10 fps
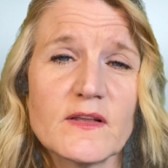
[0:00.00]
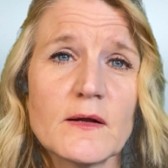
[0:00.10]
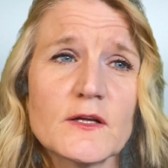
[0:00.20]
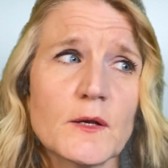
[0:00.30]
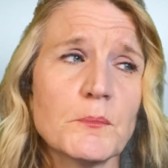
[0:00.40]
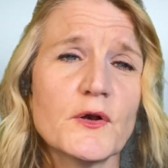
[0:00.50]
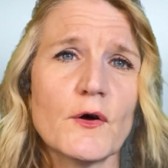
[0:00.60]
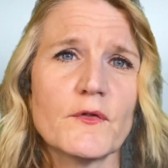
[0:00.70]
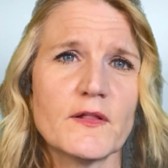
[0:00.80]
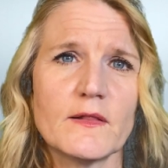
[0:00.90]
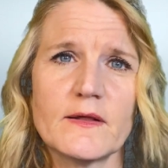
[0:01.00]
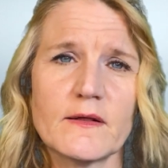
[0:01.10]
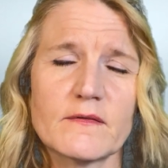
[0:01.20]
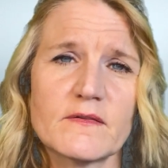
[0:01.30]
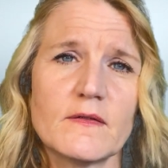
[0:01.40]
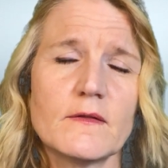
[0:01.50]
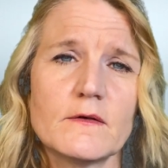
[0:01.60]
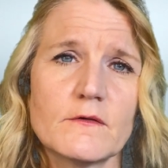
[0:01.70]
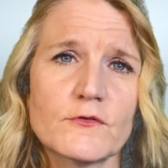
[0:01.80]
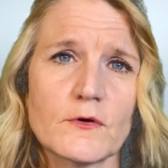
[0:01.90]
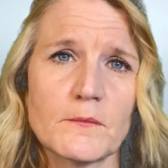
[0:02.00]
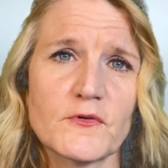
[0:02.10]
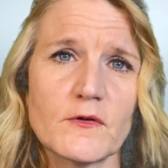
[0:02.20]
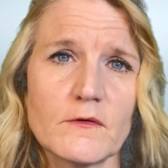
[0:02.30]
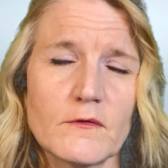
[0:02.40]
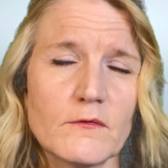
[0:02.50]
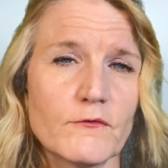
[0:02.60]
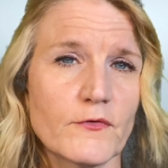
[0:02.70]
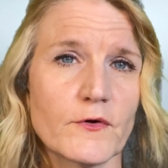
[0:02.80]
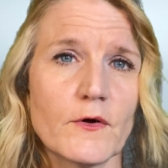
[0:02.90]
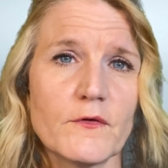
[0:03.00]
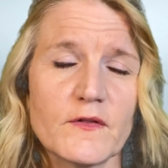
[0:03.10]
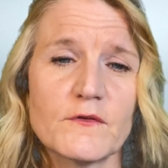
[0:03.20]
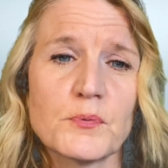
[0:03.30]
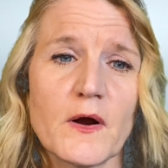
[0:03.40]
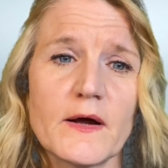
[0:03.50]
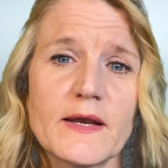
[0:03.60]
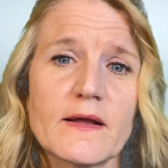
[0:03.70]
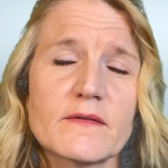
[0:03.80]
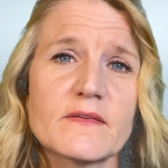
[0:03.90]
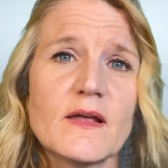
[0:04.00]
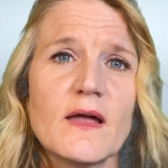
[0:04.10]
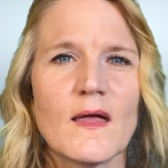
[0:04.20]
And I'm going to put all the links in the description for all these products.